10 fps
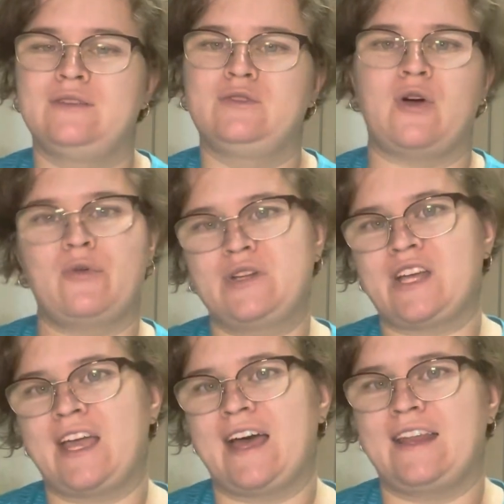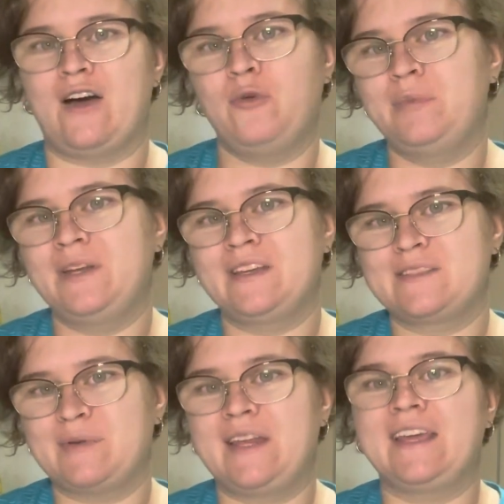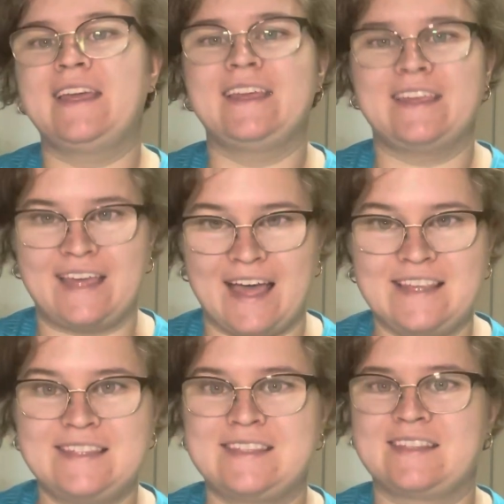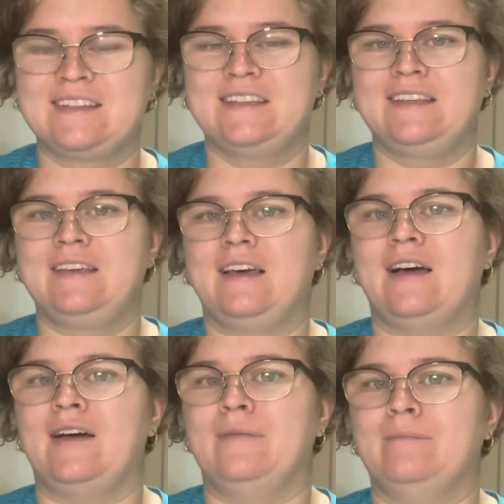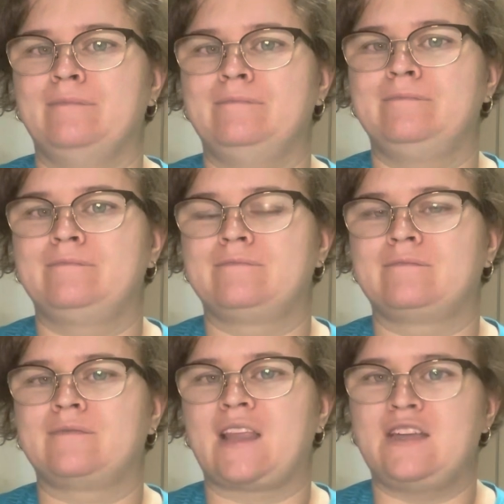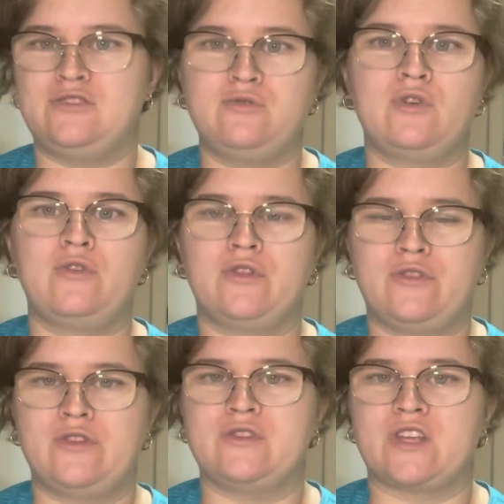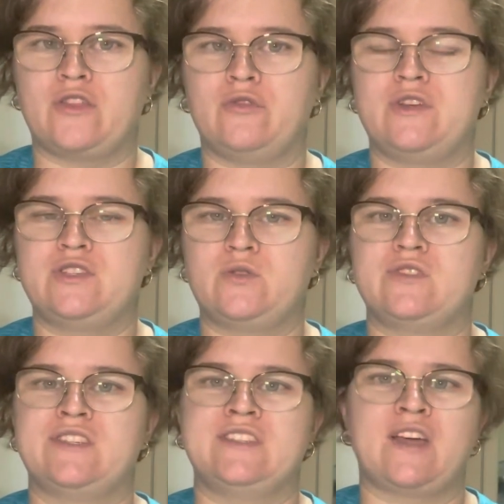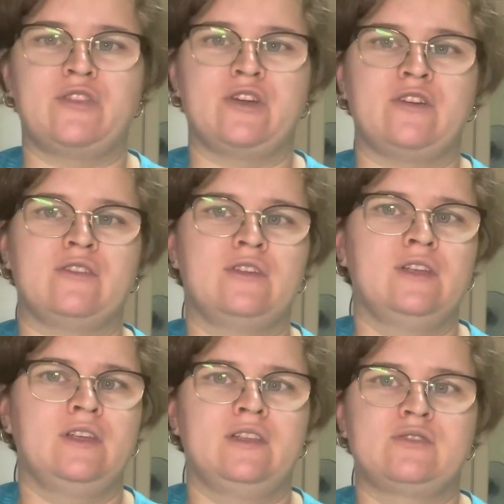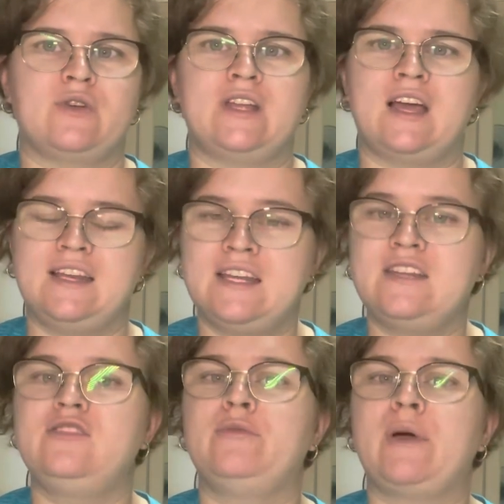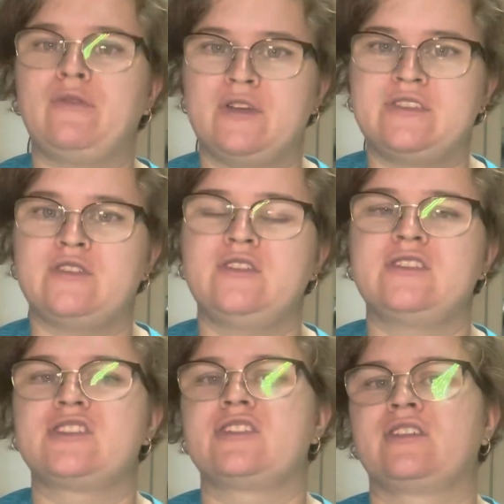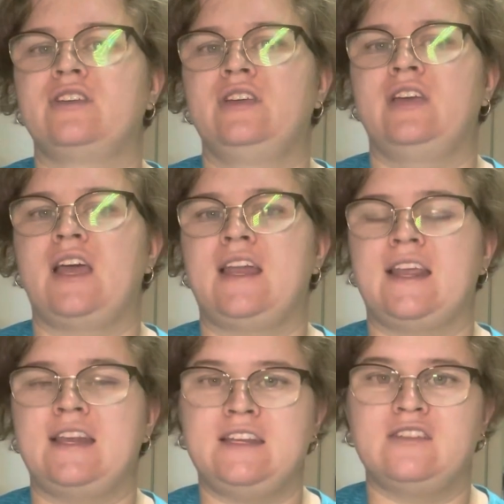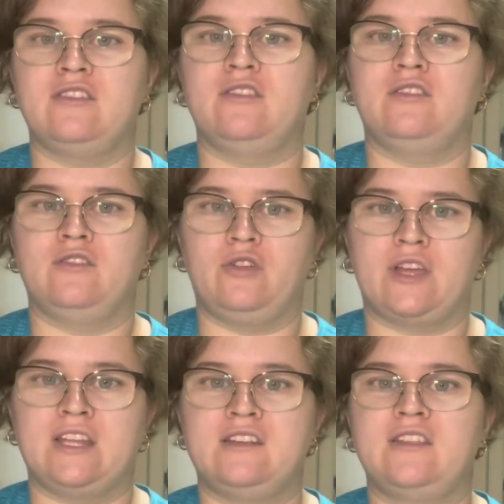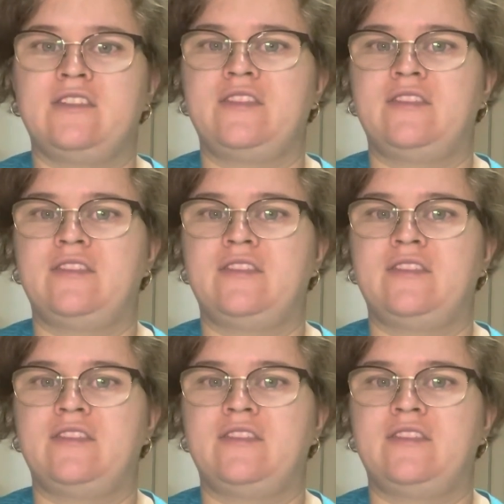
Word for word: Do I wish I had help in explaining it? Yes. Um, I do know that there's other resources out there. So I, I need to do my research and I need to look into